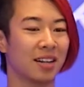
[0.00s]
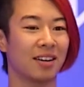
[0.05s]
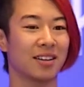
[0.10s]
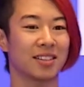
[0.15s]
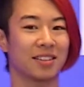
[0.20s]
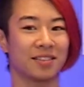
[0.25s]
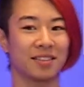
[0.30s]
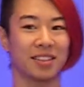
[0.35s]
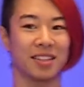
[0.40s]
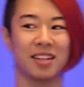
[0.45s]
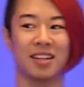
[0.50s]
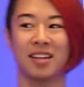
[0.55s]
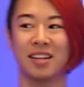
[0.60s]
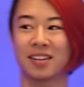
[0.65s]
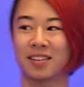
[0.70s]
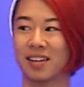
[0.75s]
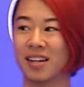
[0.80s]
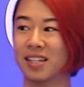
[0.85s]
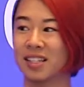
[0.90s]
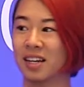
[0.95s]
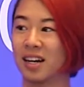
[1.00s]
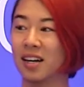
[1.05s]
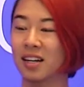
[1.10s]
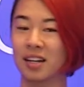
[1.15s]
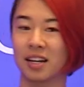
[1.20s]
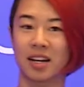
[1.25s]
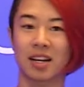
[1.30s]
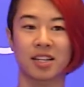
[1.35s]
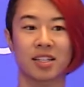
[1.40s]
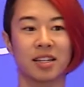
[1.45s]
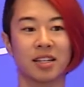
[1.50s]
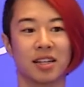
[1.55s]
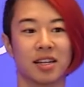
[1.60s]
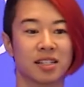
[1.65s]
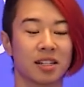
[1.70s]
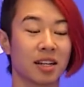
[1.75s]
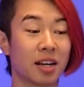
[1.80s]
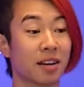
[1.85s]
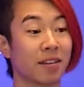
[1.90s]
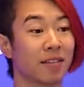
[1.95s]
That was a really great talk and actually
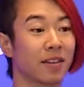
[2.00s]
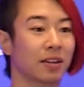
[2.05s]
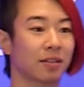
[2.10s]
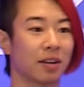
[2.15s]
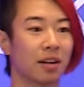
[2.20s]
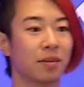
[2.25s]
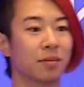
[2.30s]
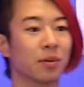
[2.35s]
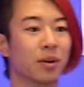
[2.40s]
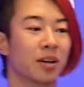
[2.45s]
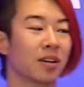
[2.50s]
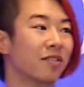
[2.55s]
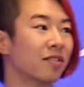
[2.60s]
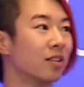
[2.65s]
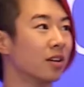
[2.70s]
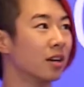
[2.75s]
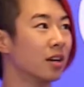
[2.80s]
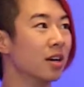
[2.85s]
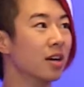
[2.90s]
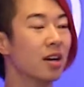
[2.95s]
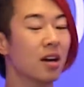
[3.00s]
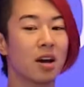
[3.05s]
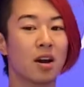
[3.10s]
lays a lot of the groundwork for